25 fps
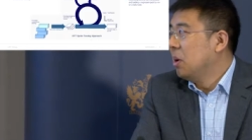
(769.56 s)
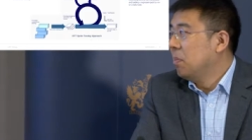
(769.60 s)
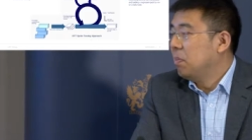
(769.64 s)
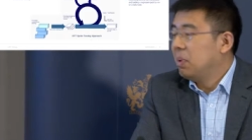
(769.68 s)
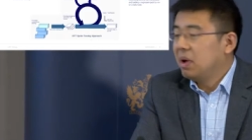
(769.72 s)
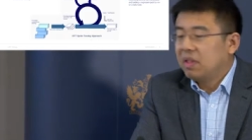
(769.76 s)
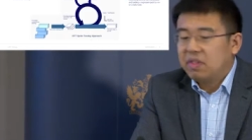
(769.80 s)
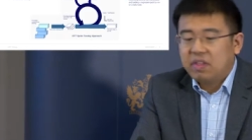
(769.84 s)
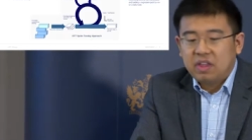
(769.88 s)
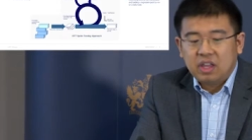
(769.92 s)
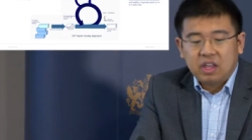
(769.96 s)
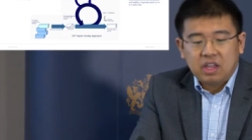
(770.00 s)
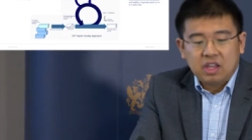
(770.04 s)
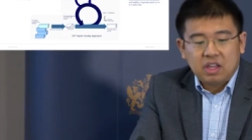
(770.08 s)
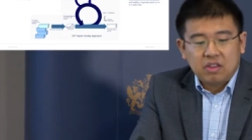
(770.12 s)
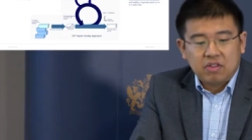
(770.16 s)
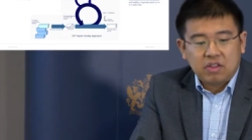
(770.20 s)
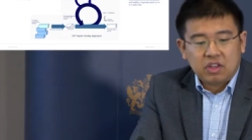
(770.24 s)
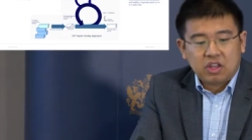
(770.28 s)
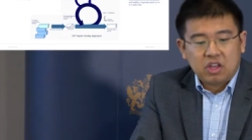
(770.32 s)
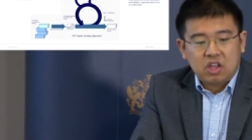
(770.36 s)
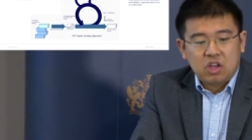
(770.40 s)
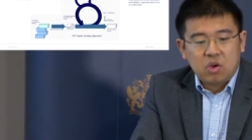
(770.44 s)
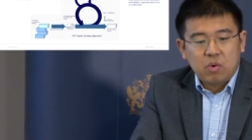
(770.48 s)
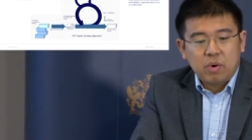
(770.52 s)
But the,
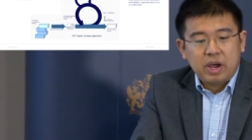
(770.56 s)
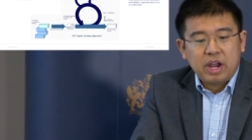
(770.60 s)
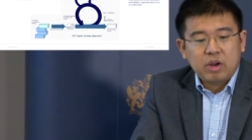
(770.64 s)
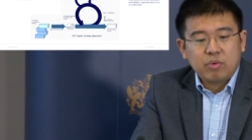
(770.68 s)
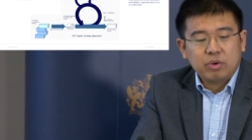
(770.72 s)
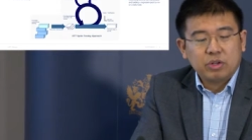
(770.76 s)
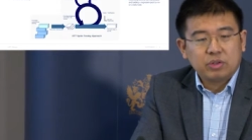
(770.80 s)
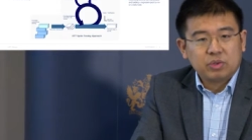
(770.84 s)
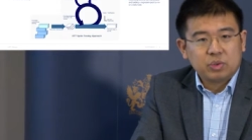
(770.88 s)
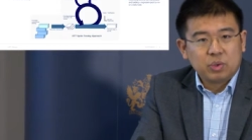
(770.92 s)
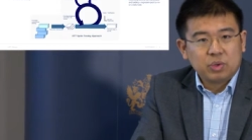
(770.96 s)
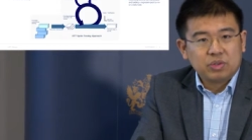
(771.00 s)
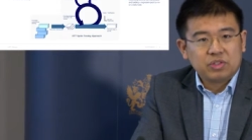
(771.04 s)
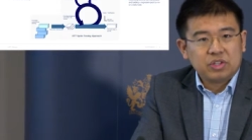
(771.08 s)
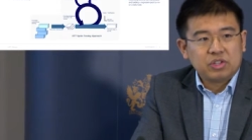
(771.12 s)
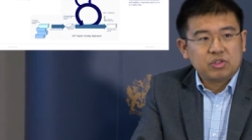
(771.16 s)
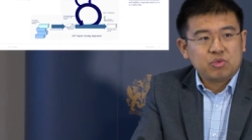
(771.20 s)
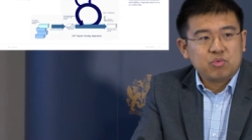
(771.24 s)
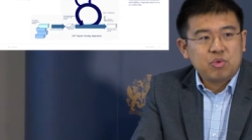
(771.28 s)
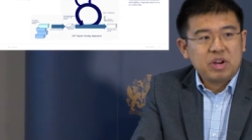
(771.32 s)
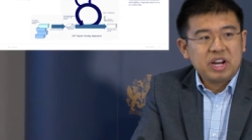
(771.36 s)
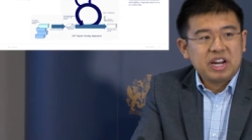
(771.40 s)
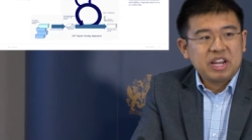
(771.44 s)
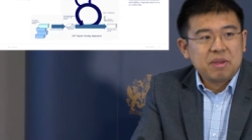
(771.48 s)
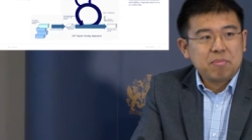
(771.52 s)
the Q A resources
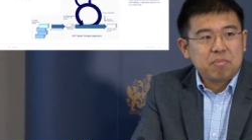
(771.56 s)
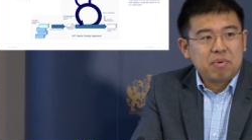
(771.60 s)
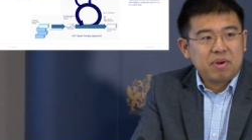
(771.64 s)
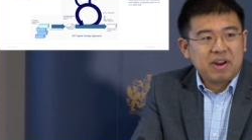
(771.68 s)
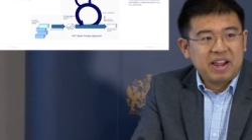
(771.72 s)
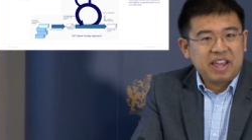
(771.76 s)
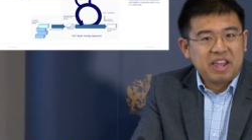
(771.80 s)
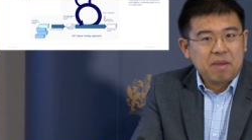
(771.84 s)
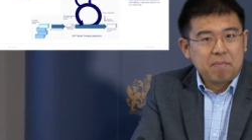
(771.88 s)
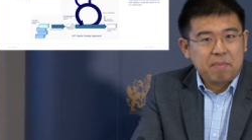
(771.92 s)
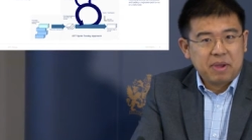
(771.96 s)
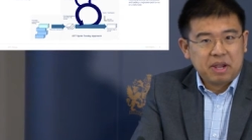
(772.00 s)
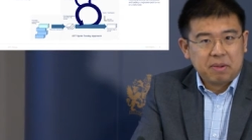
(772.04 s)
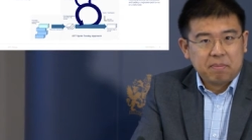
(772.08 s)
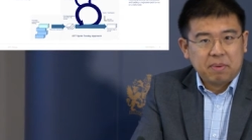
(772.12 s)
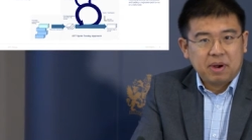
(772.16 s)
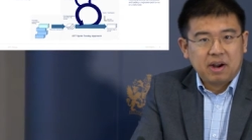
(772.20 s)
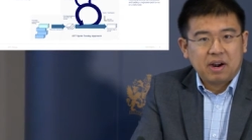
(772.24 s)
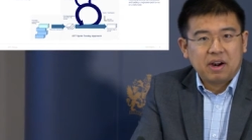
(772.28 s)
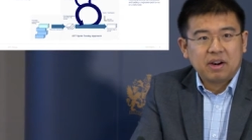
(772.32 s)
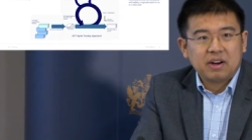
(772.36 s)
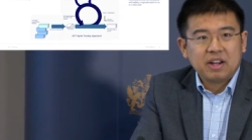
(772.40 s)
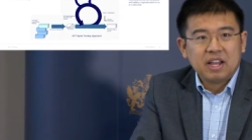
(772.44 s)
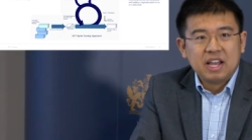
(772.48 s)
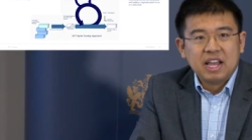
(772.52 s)
really play a big
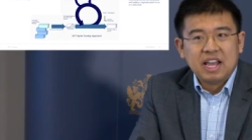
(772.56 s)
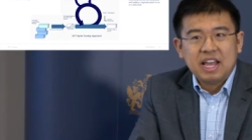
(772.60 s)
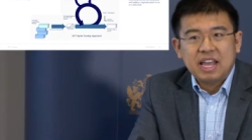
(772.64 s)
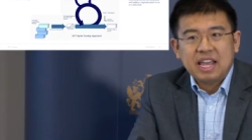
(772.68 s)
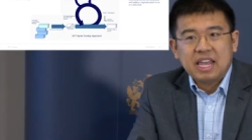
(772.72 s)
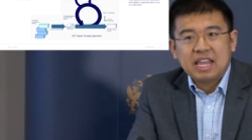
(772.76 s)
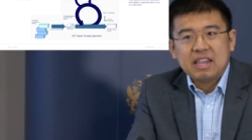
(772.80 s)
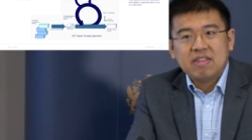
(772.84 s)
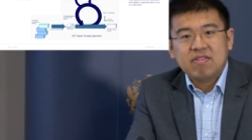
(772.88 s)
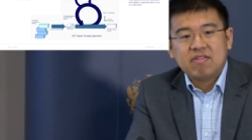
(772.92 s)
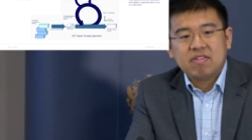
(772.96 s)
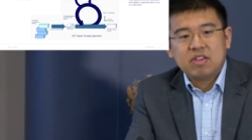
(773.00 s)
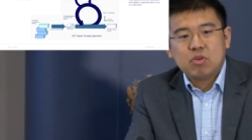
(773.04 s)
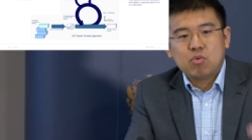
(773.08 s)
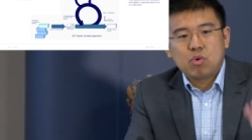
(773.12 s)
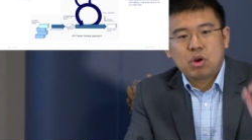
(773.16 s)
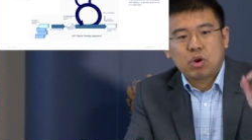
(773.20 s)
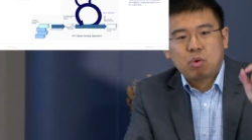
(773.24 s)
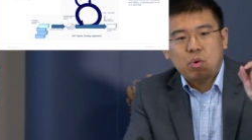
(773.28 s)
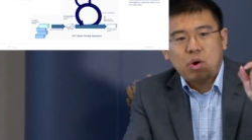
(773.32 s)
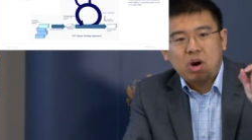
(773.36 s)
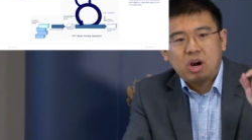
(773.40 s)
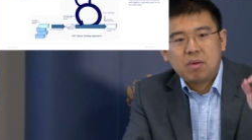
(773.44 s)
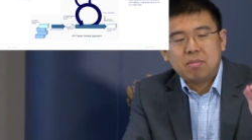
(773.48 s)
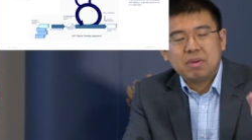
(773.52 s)
part in the
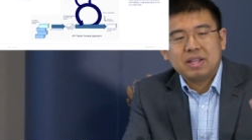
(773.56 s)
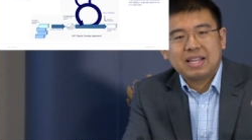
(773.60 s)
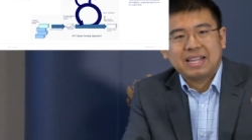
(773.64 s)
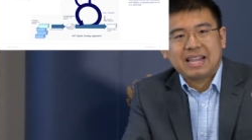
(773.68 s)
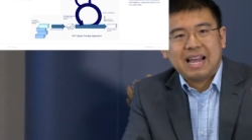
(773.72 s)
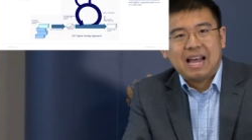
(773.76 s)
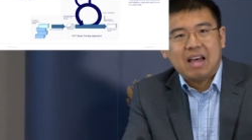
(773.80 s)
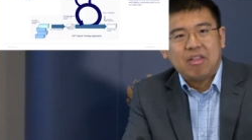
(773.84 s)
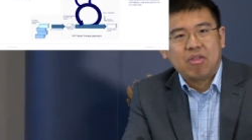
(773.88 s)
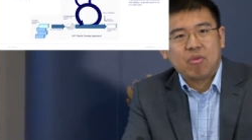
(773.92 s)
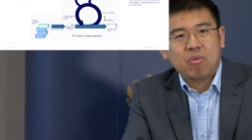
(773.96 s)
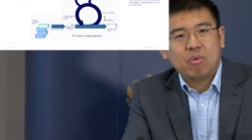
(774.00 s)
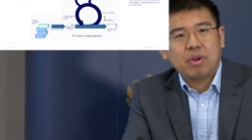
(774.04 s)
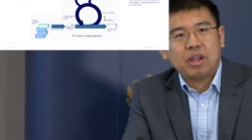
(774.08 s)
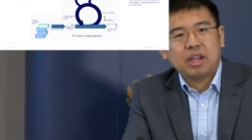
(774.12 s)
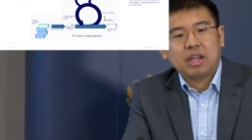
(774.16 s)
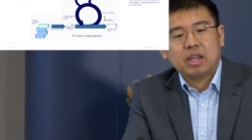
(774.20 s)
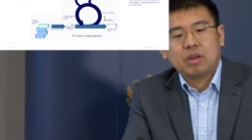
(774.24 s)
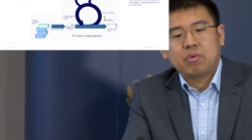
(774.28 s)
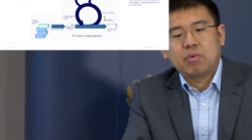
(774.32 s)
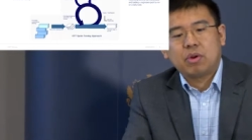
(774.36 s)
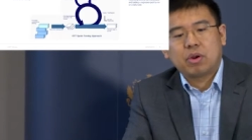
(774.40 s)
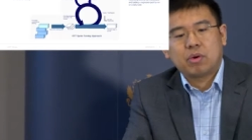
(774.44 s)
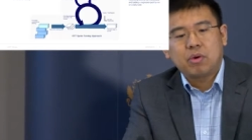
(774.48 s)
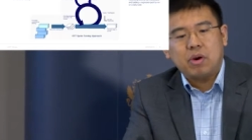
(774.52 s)
requirement gathering,
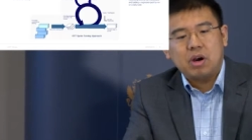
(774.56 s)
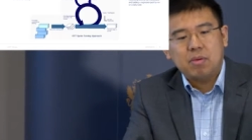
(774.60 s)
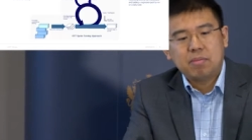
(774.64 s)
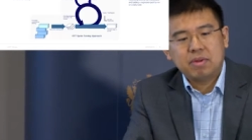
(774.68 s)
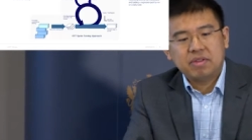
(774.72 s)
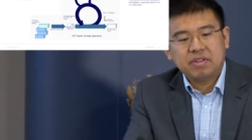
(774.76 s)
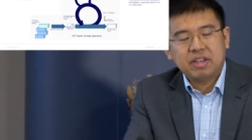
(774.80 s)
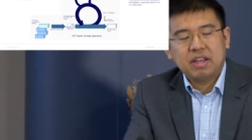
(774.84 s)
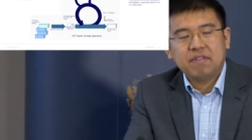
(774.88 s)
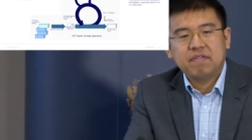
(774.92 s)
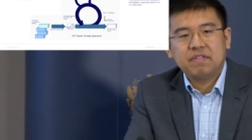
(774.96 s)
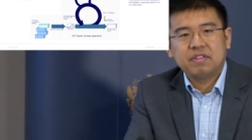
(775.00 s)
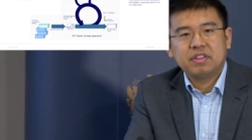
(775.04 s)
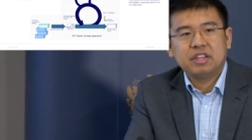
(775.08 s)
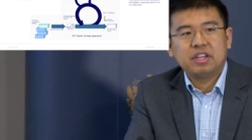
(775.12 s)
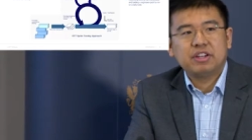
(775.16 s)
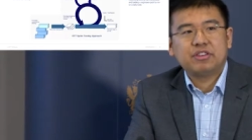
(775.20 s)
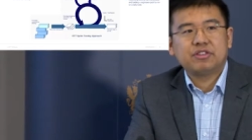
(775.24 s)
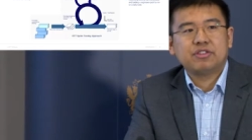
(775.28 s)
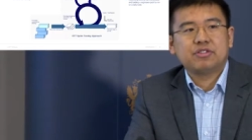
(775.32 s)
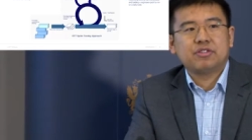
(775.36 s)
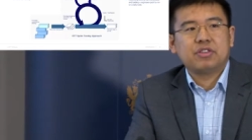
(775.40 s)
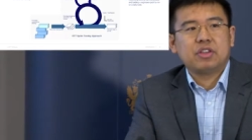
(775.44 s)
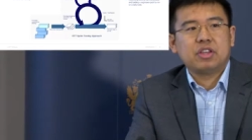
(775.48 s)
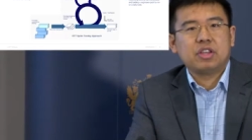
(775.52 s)
requirement
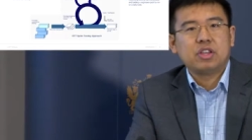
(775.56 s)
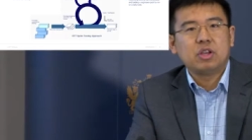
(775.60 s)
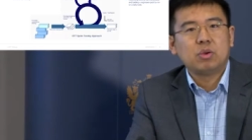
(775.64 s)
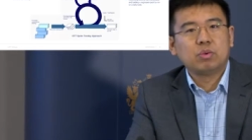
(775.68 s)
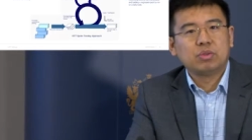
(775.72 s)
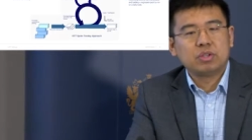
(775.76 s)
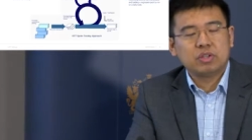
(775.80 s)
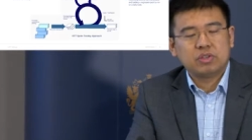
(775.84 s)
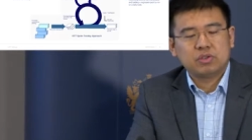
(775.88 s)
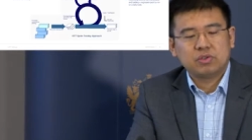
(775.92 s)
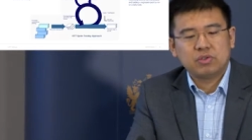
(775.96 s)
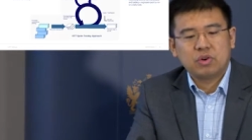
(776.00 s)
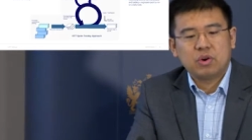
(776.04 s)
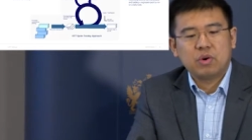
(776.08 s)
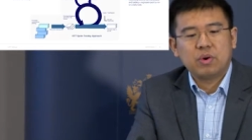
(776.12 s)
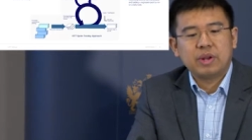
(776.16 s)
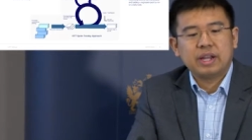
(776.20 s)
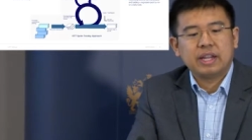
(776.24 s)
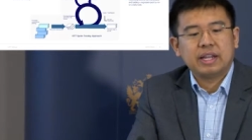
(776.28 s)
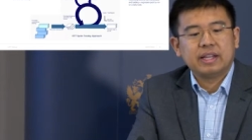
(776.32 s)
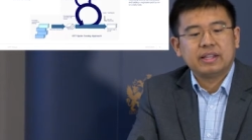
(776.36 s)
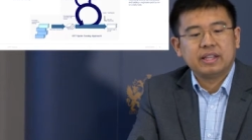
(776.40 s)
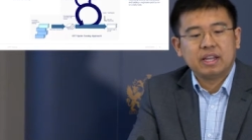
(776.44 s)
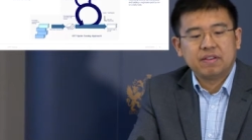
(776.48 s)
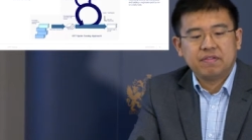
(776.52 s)
definition, user
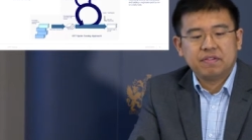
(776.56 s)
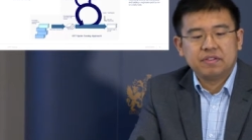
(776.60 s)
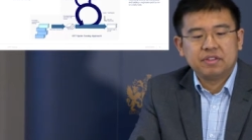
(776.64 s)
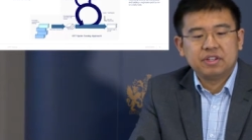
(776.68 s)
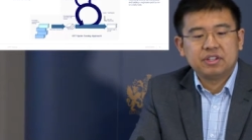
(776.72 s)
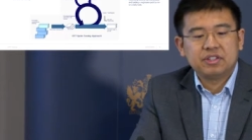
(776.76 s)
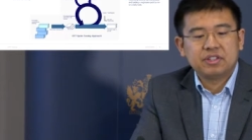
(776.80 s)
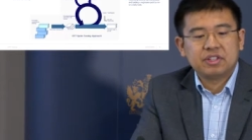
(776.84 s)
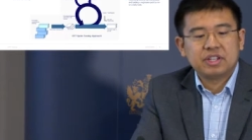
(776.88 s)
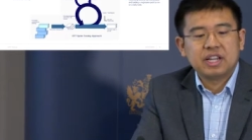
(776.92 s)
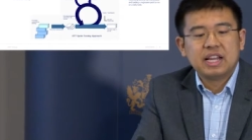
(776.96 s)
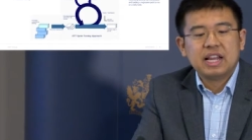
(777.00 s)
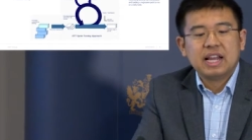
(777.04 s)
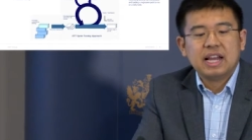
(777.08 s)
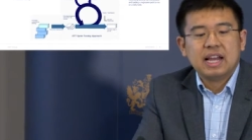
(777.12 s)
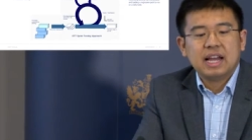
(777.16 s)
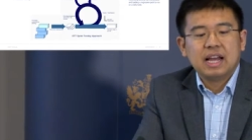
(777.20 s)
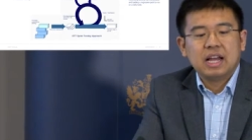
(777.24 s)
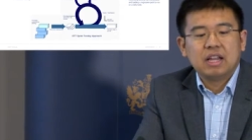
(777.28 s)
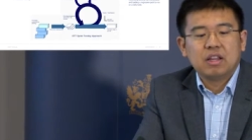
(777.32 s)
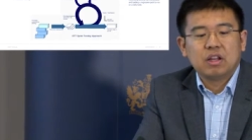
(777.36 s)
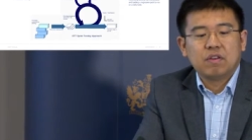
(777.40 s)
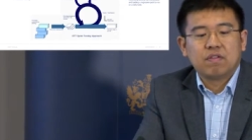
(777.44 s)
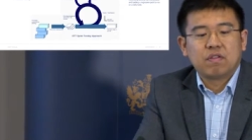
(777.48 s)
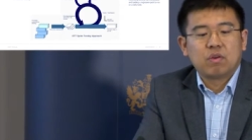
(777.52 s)
story definition,
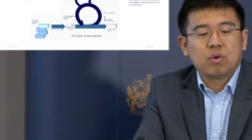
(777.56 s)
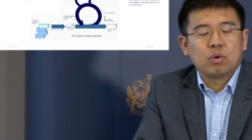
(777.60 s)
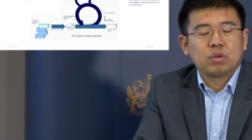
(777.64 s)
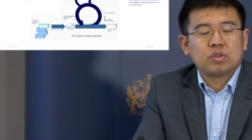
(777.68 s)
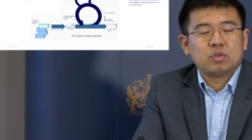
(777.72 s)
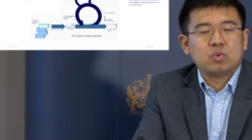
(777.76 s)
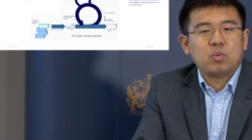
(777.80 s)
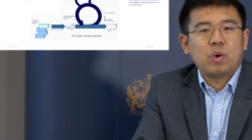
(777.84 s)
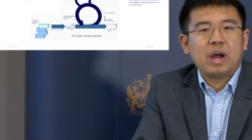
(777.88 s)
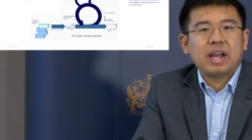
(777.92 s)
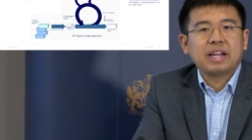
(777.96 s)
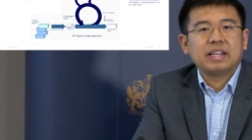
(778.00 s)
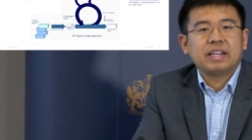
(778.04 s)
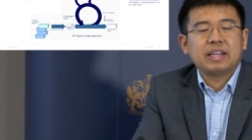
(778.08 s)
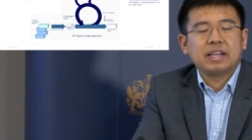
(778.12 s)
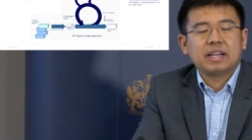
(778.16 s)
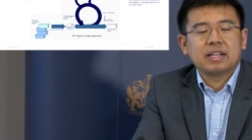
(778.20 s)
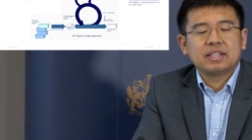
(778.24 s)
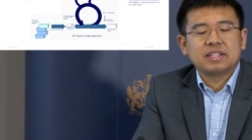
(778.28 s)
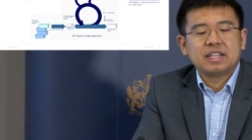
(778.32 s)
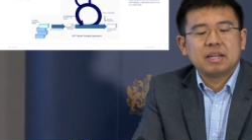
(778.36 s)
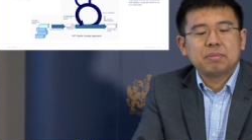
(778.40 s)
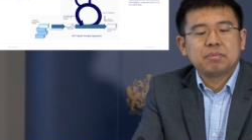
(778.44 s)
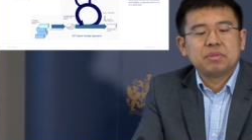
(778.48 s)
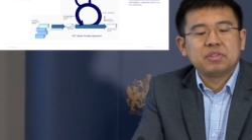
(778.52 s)
and of course writing
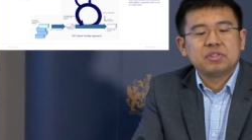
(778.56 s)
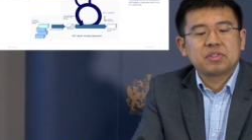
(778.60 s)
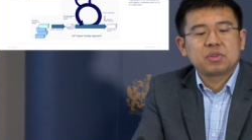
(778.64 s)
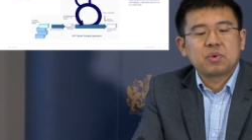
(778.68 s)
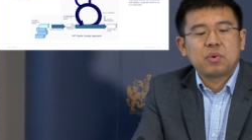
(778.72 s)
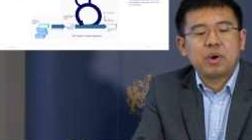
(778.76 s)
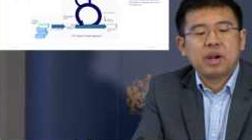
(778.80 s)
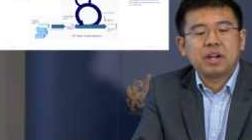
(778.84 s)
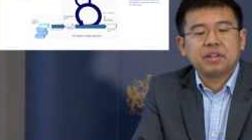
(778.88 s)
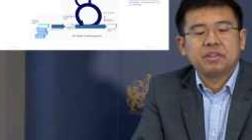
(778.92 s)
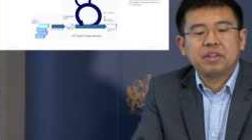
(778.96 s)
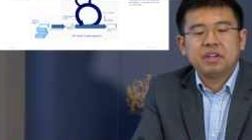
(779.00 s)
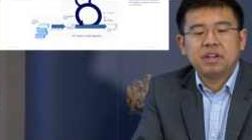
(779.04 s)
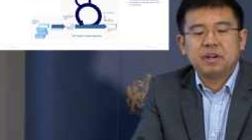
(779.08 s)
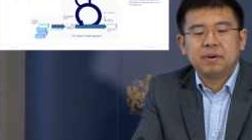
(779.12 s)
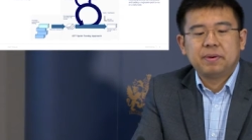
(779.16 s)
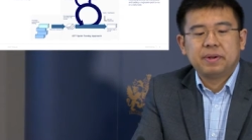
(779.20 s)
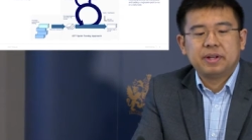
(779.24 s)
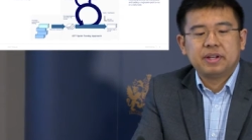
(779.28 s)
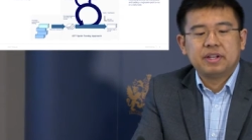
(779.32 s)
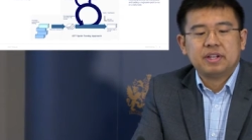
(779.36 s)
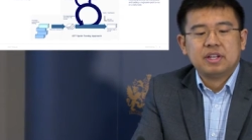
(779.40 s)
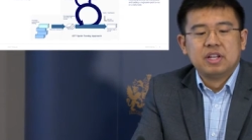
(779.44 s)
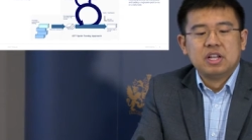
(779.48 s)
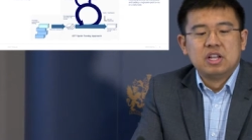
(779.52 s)
acceptance
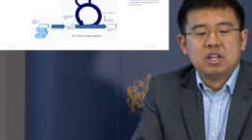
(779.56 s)
criteria.